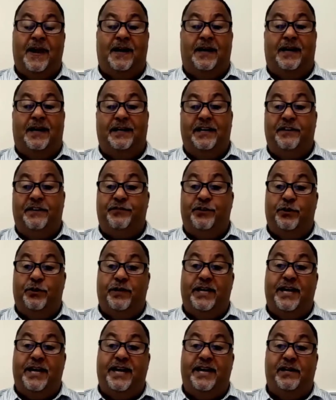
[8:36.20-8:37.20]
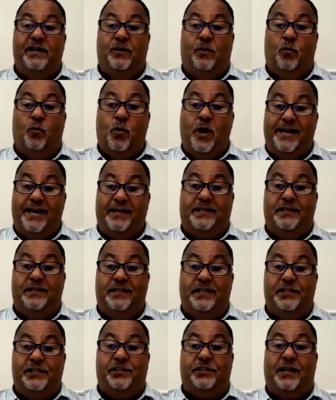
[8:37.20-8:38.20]
If you're in a wet
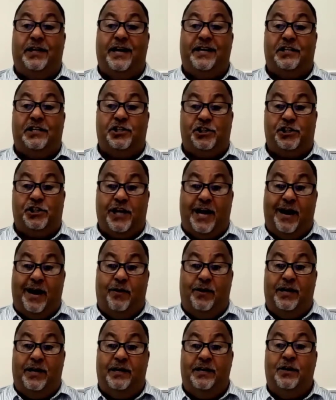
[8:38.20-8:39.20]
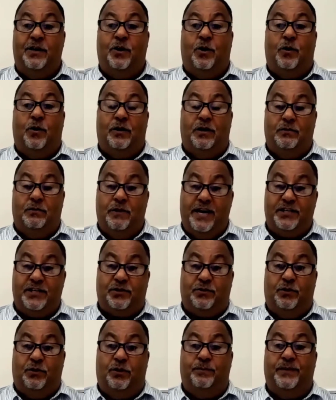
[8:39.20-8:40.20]
condition like a shower or a
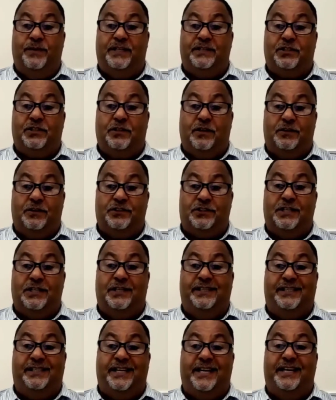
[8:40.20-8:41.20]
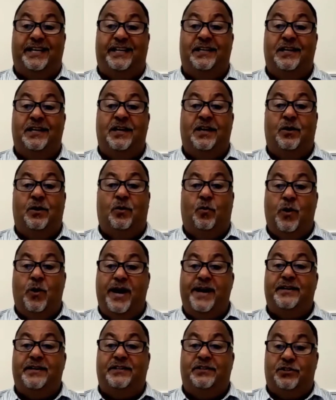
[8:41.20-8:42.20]
restroom that's constantly getting
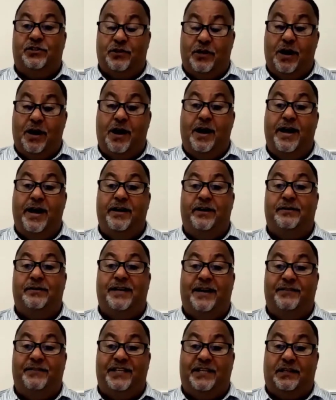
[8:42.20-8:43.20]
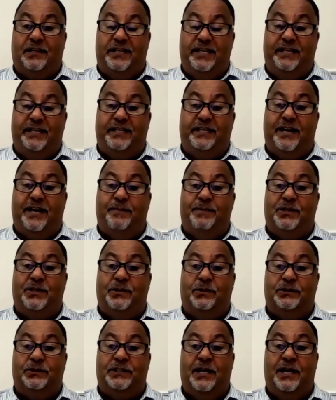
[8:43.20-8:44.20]
wet and dry and having cleaning
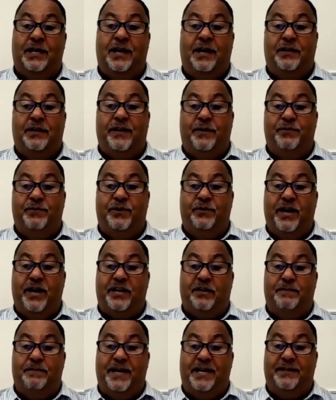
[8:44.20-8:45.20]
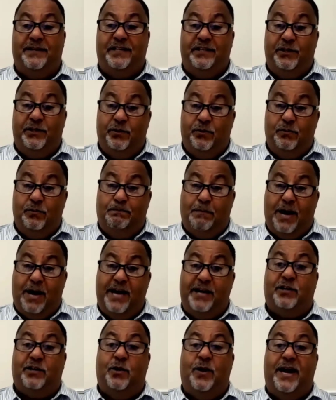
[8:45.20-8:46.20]
chemicals, then we recommend that you
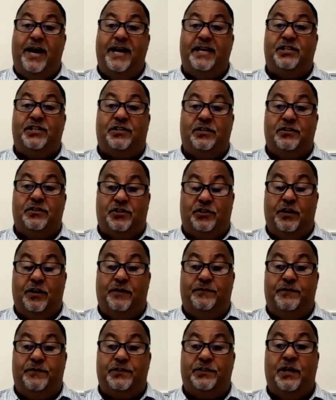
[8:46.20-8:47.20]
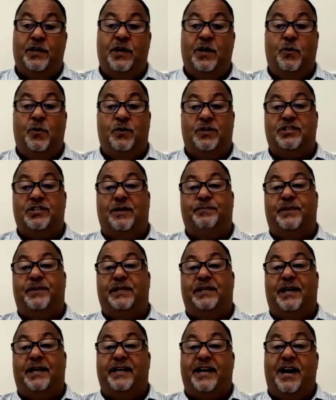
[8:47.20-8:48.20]
micro etch the surface with something
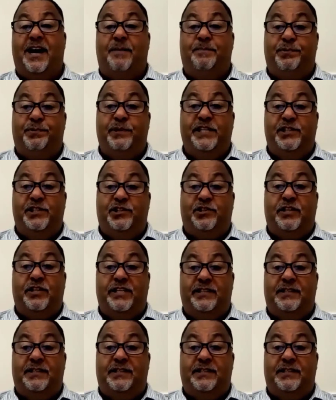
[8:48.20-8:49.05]
like our pre-treat